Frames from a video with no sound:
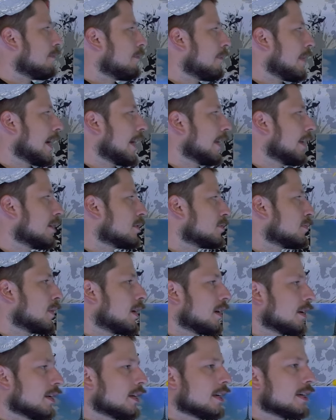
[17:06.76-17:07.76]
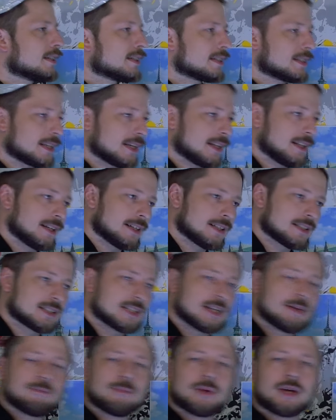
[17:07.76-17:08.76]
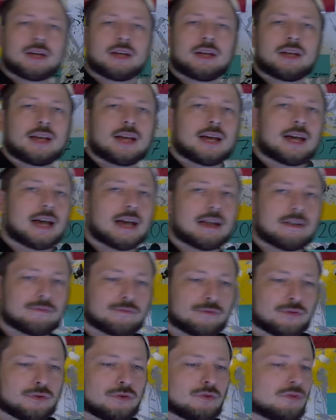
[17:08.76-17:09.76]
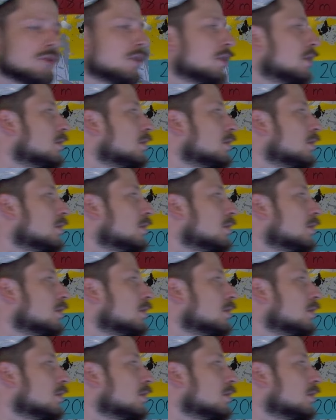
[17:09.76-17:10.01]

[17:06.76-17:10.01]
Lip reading: made his money selling timber and food